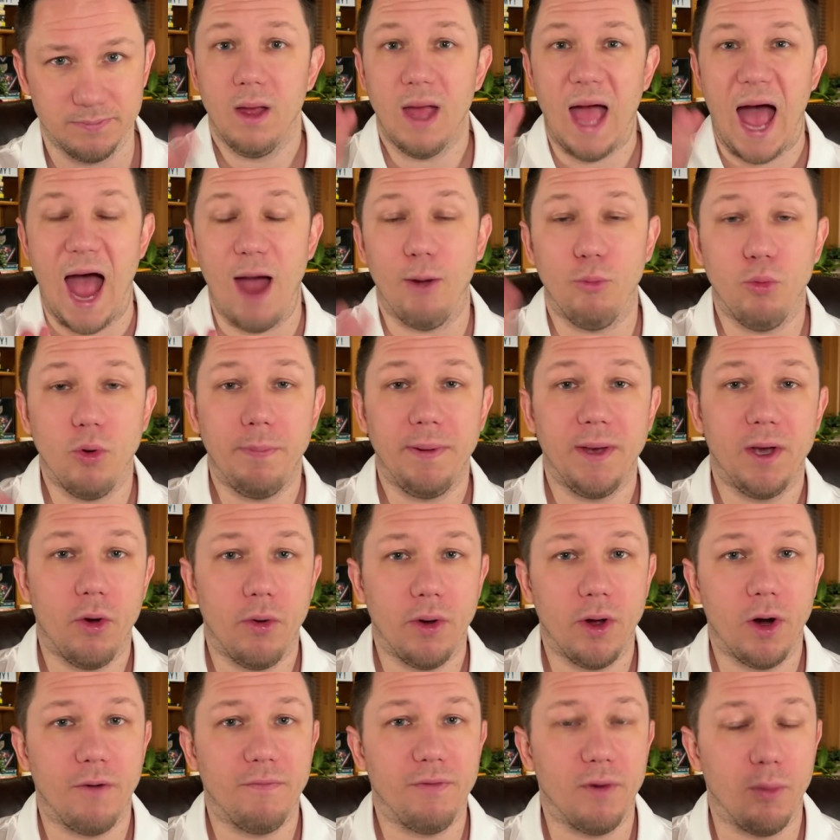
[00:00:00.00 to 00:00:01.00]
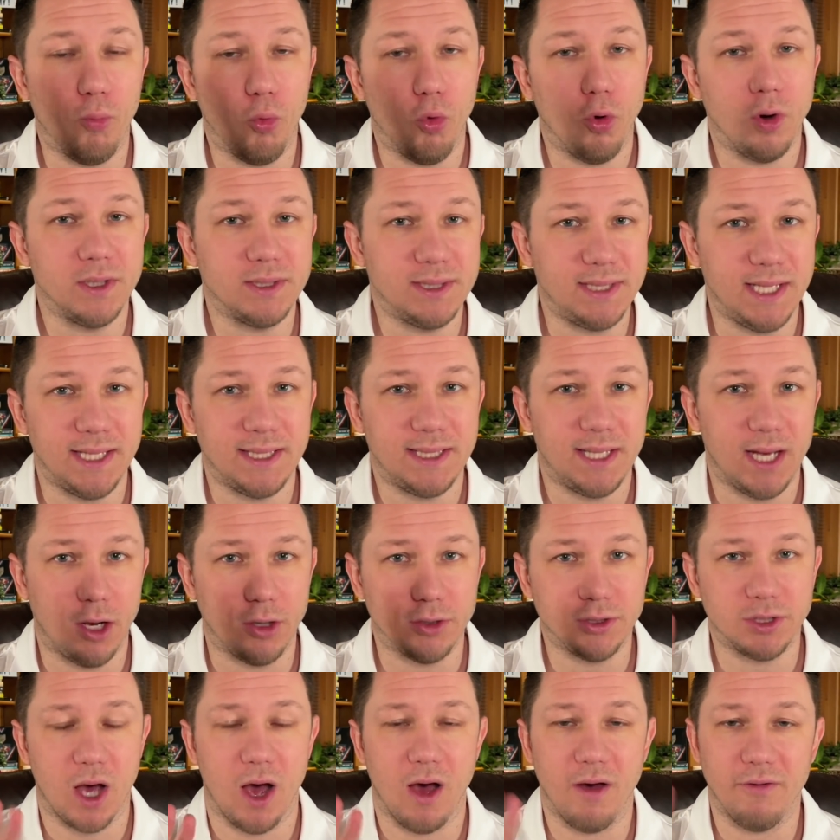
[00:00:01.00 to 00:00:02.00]
I will be going over more
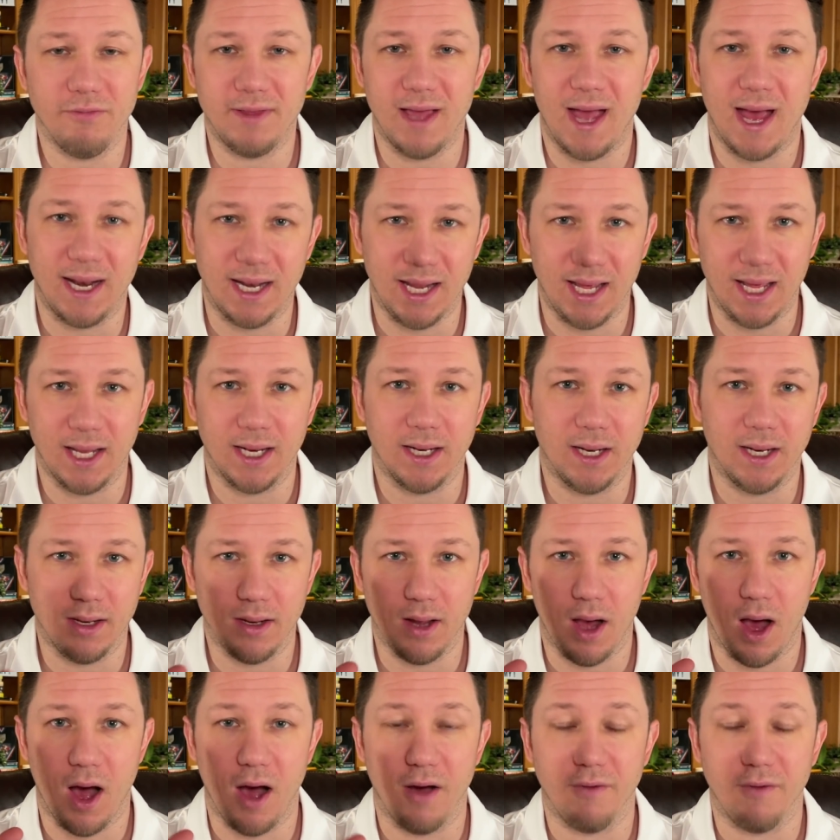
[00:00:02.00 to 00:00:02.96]
details of that in